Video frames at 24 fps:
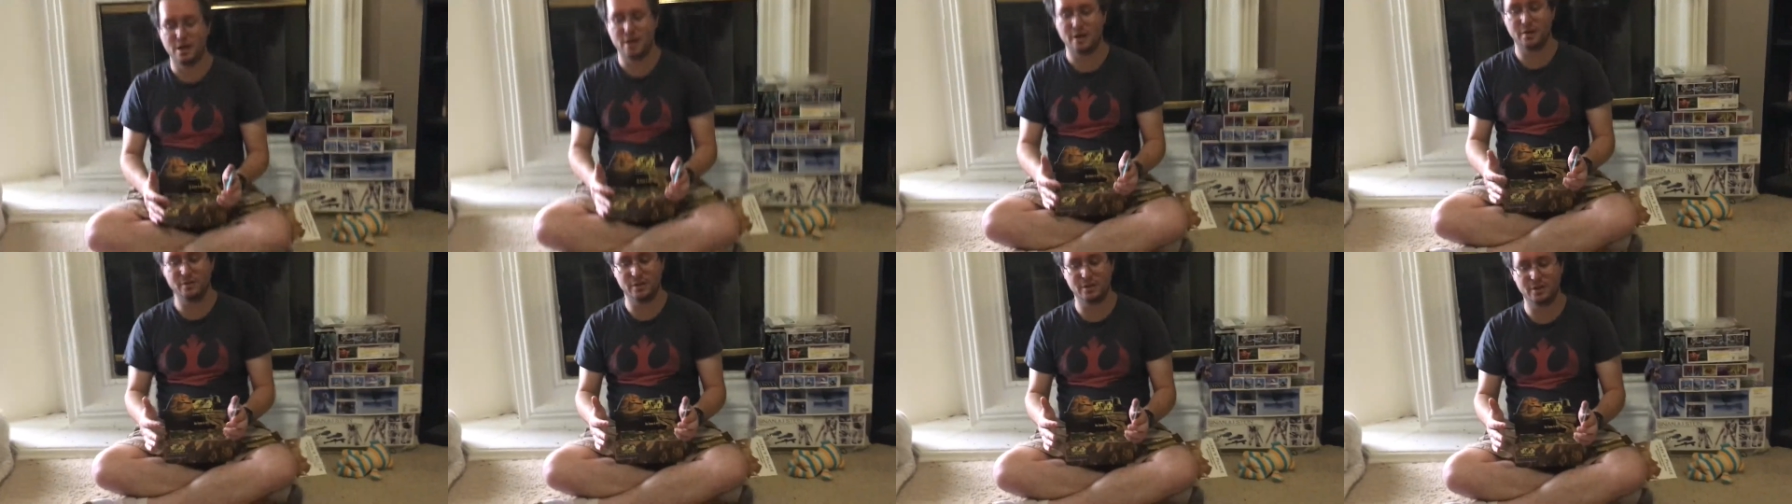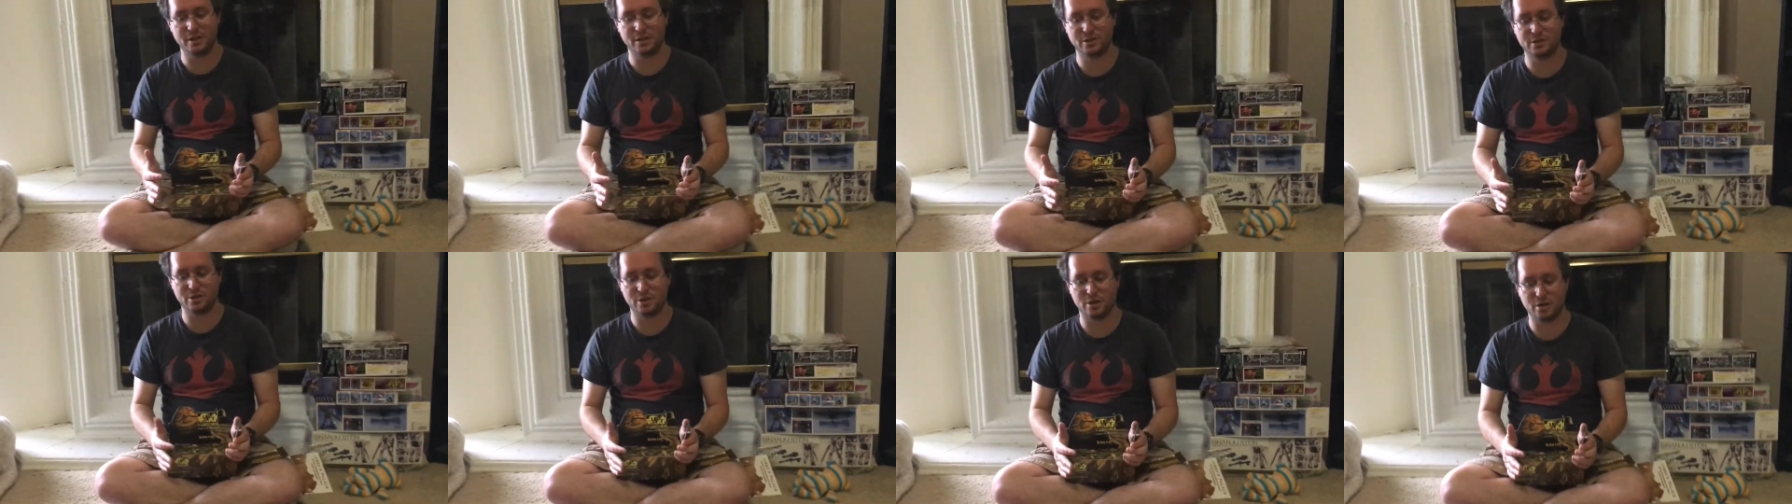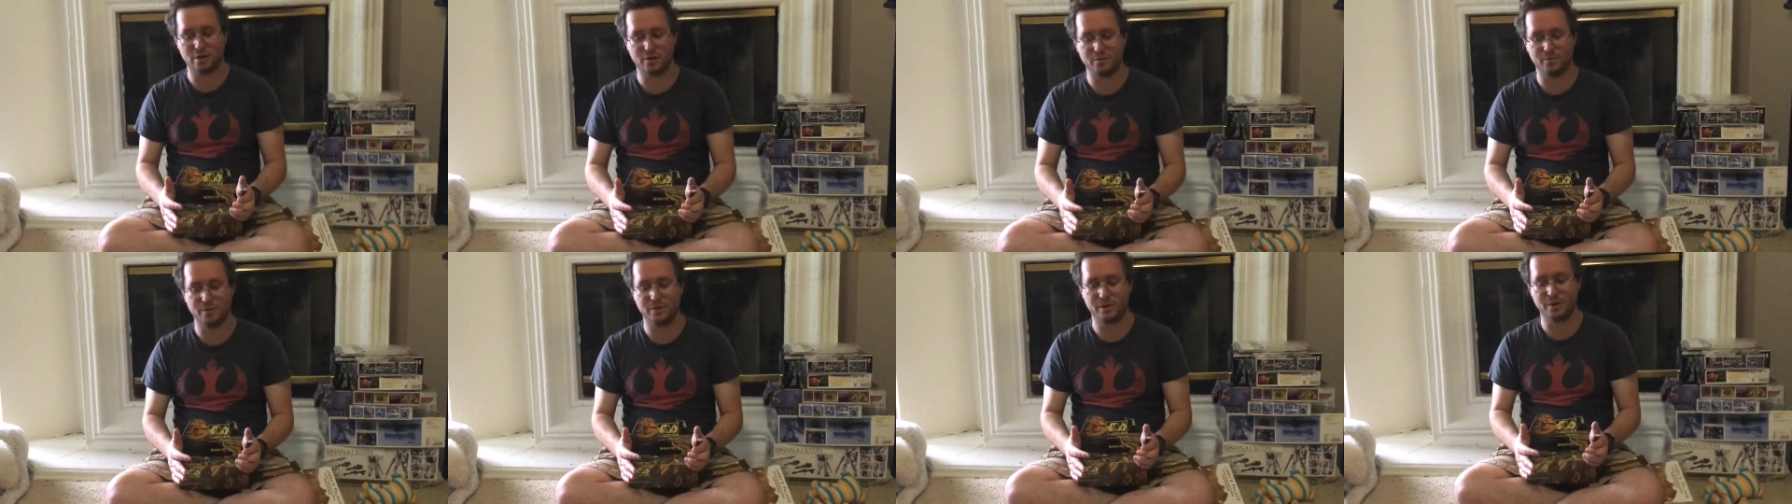And then they
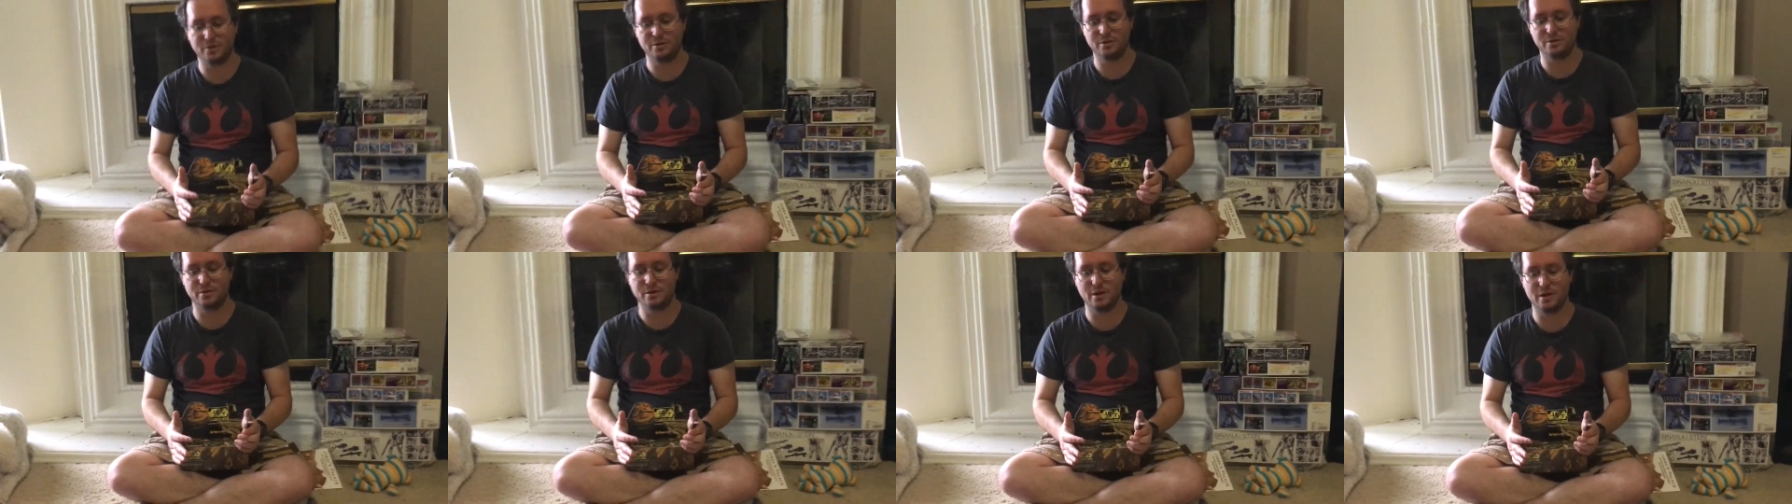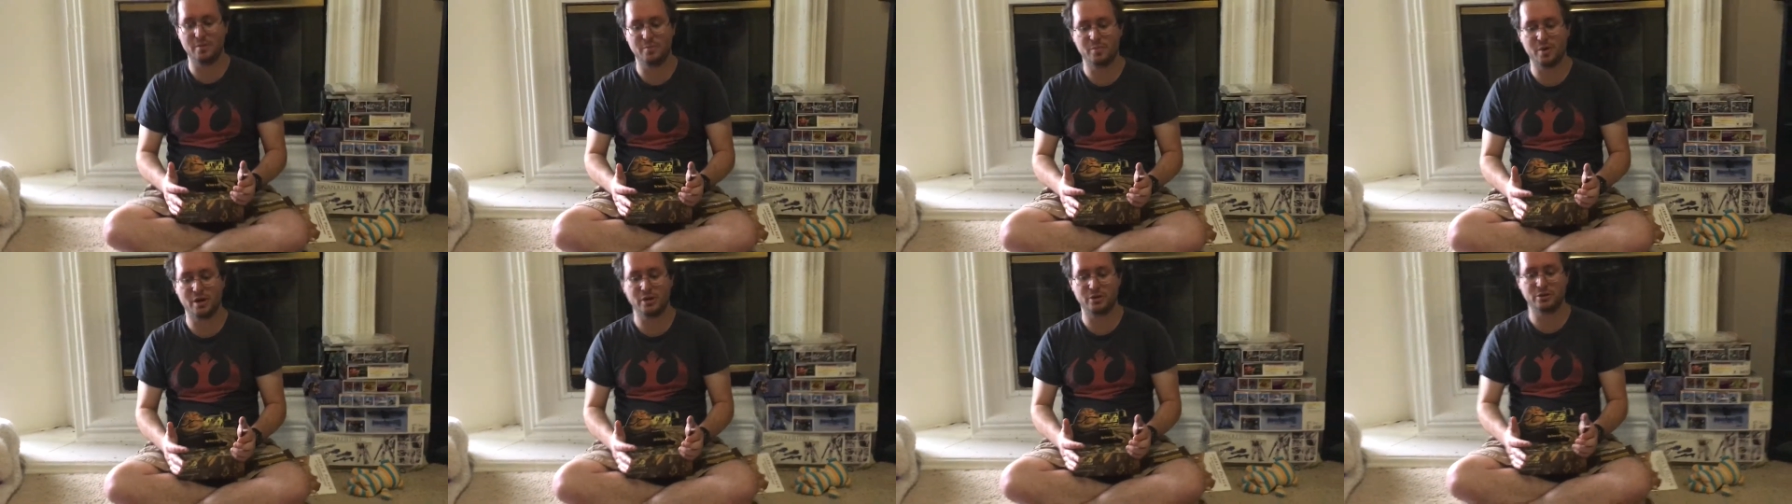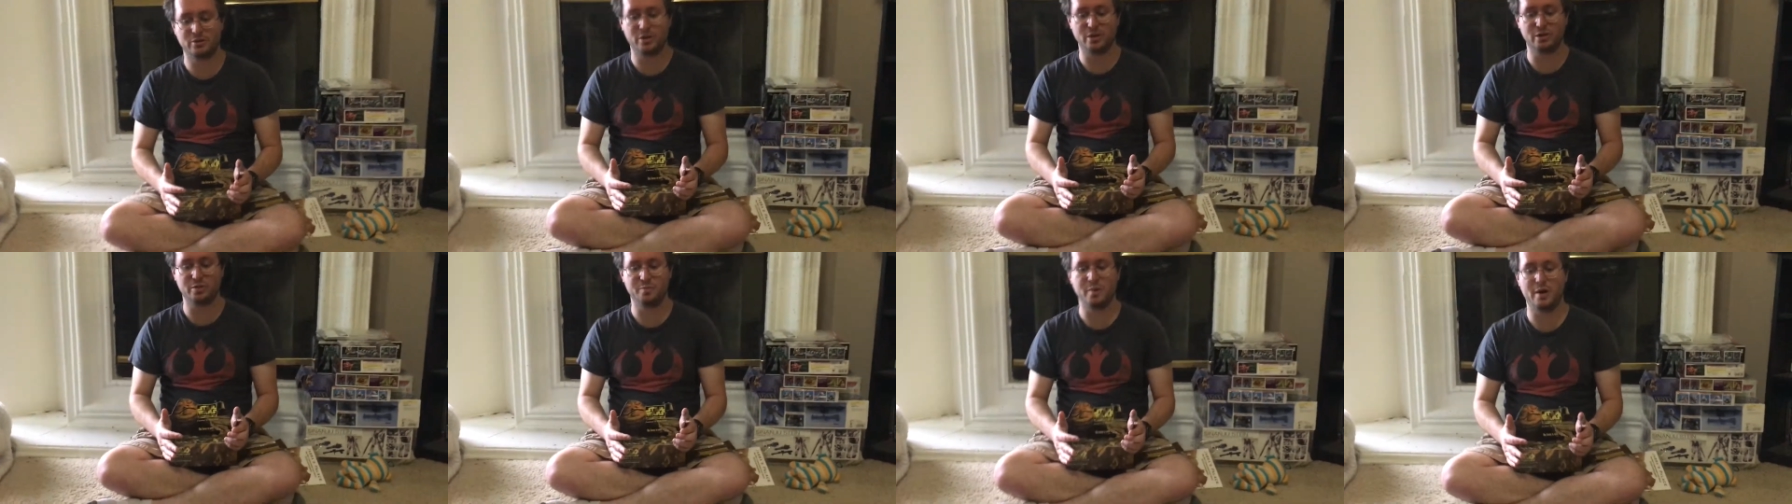started with The Empire
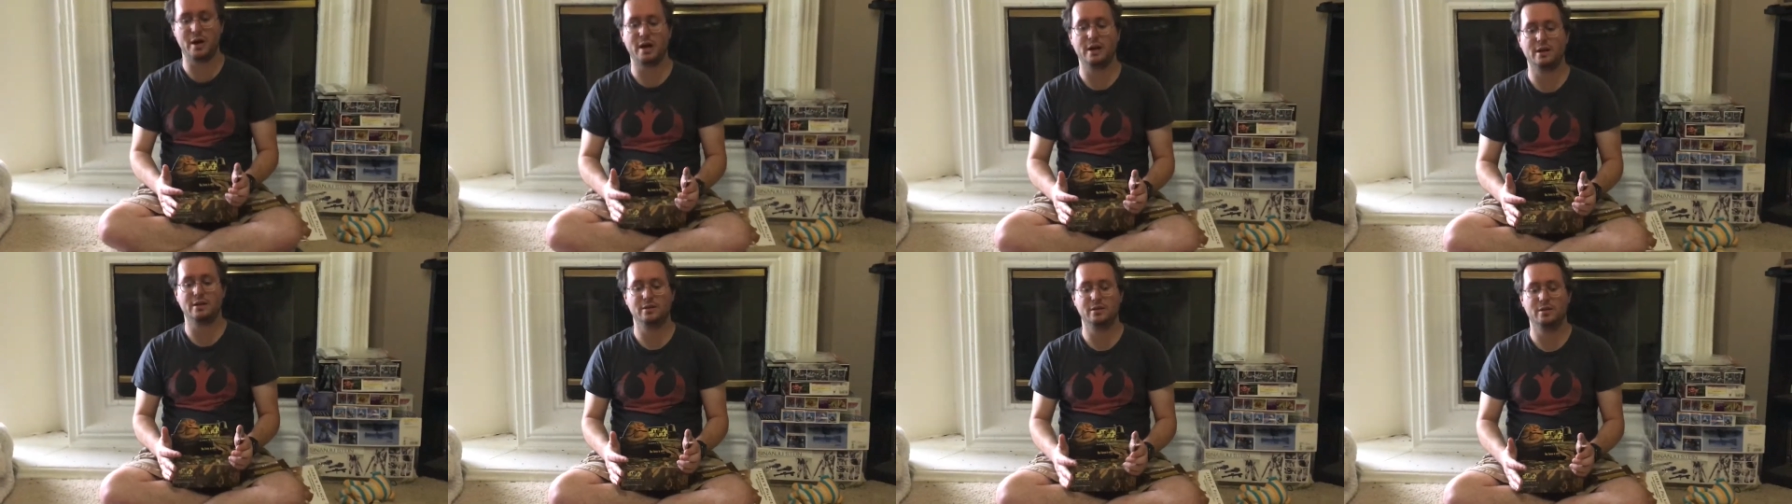Strikes Back,